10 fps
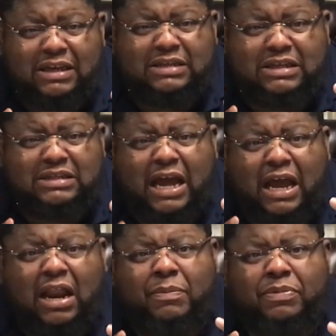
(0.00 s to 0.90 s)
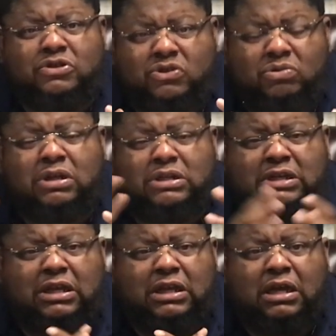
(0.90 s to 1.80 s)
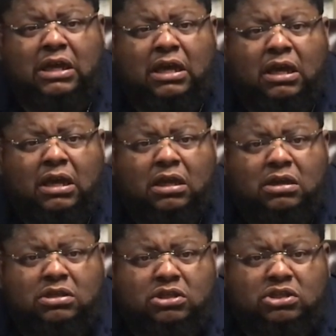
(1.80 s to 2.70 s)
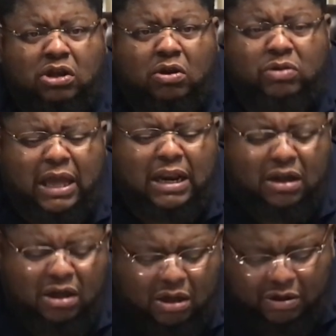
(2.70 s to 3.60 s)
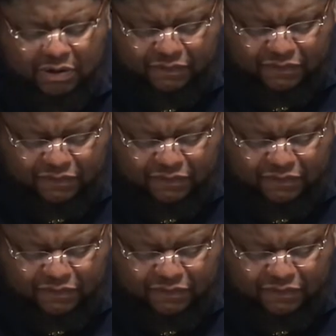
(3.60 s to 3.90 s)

This is our opportunity to show that love.